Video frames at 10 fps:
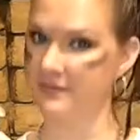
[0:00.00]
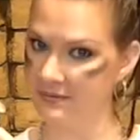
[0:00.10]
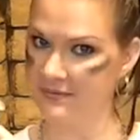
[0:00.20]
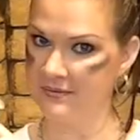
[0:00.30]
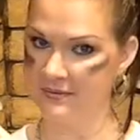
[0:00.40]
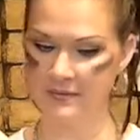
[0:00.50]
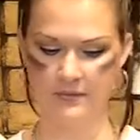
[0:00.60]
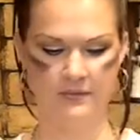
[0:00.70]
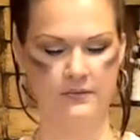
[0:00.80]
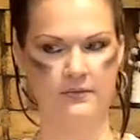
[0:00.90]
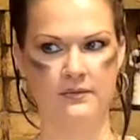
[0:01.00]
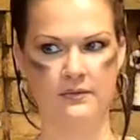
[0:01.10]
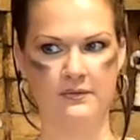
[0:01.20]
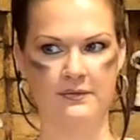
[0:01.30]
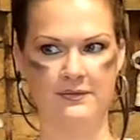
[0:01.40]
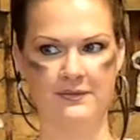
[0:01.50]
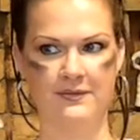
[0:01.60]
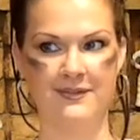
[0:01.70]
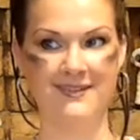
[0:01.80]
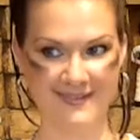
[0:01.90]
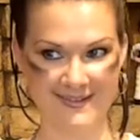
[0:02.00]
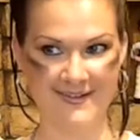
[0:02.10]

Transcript: No one is speaking in this clip.